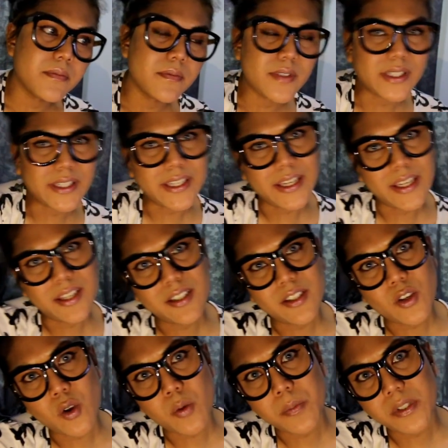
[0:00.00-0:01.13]
Sakit,
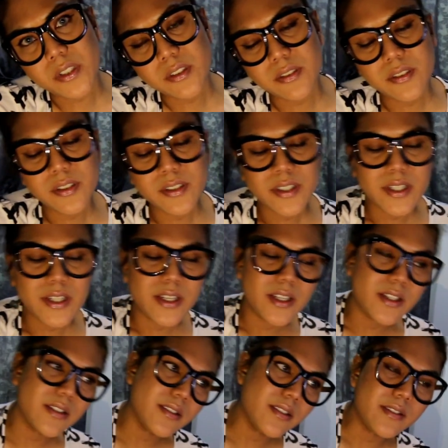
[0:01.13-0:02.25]
normal.
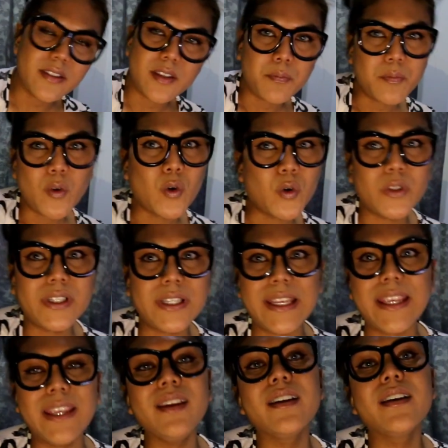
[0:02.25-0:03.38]
It's the same old
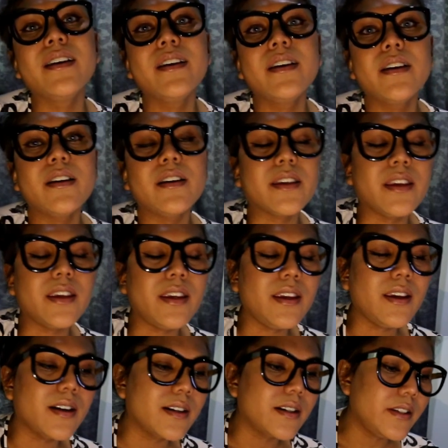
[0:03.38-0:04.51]
thing. Okay,
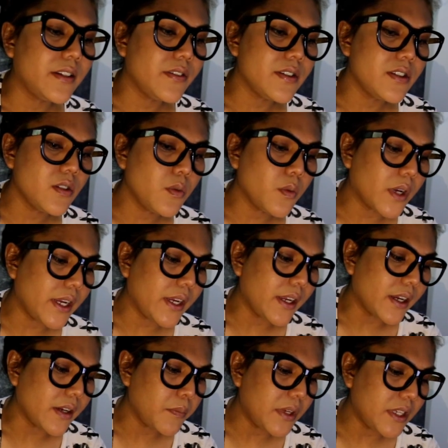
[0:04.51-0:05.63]
the reason why
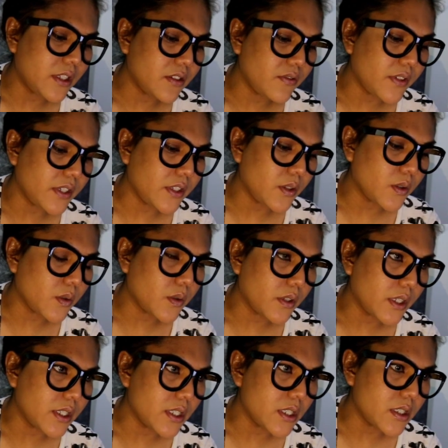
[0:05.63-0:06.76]
I made this video
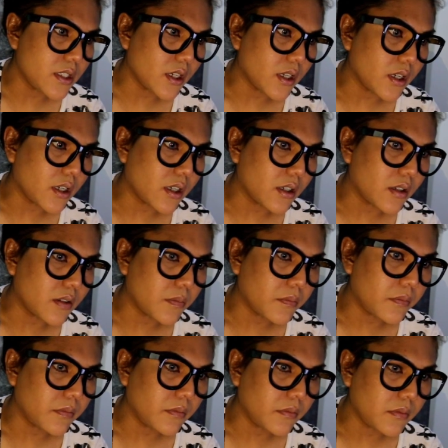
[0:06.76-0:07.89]
is
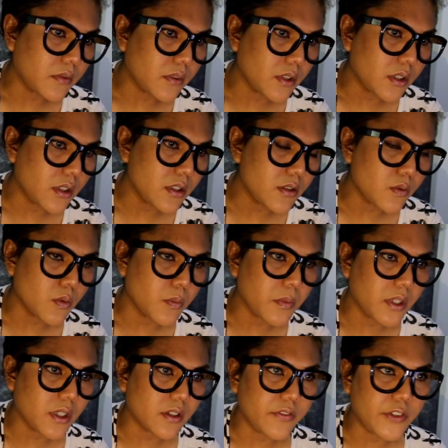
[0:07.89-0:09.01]
to
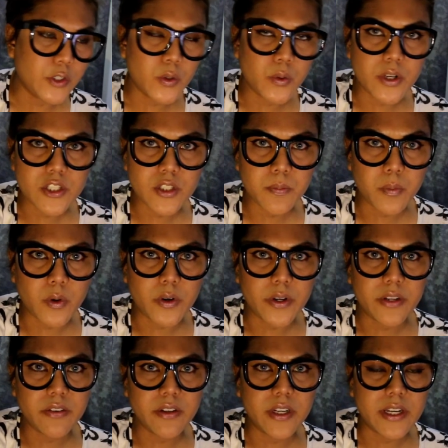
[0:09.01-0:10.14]
make a video
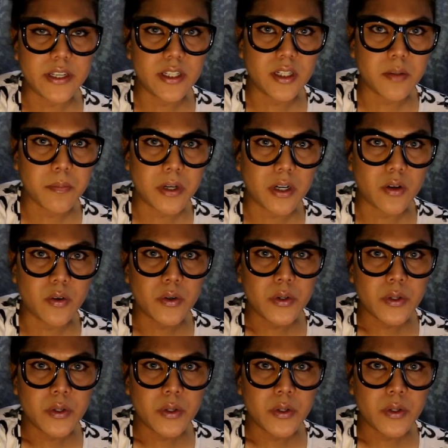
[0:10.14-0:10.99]
response regarding about